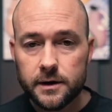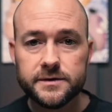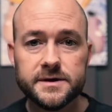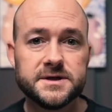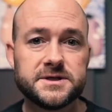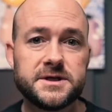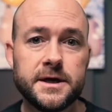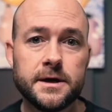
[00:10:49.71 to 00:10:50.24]

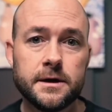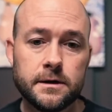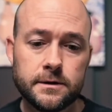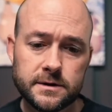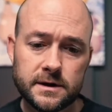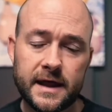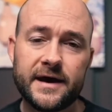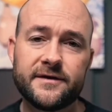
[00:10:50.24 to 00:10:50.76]
this year,
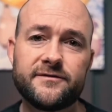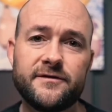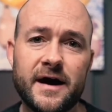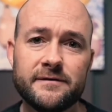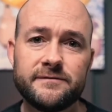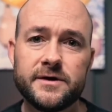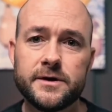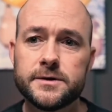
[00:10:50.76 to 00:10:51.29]
the last
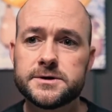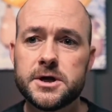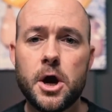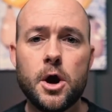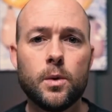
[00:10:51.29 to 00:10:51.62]
5 years,